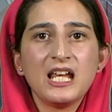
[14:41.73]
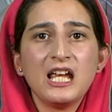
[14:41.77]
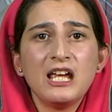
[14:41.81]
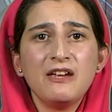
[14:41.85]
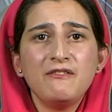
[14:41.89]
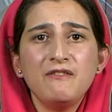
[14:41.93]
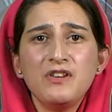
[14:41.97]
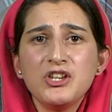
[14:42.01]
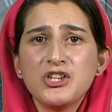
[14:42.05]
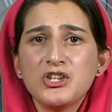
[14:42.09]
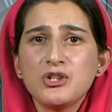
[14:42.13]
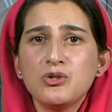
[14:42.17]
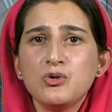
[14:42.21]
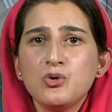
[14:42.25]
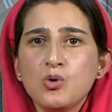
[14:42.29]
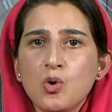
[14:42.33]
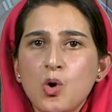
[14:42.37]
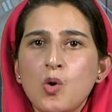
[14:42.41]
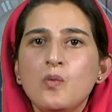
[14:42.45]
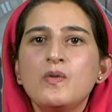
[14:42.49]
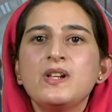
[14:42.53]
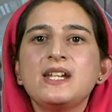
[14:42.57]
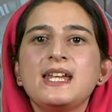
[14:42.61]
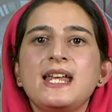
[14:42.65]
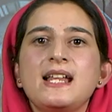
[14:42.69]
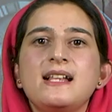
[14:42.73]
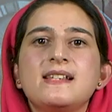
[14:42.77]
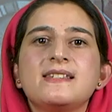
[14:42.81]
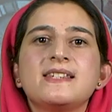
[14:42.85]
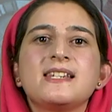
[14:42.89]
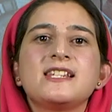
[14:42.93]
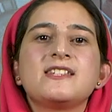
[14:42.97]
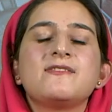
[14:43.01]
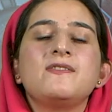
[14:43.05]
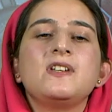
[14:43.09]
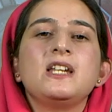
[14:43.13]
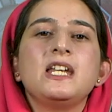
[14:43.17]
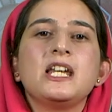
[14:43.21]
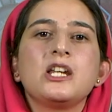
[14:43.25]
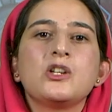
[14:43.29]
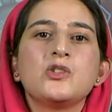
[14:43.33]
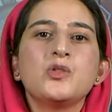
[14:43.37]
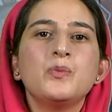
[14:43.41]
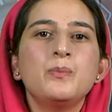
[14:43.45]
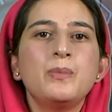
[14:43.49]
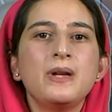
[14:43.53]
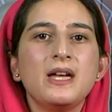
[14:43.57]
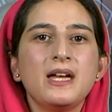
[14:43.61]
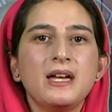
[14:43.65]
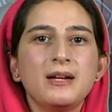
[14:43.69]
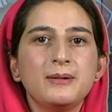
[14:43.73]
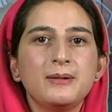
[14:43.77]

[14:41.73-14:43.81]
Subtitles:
which no one else is willing to bear.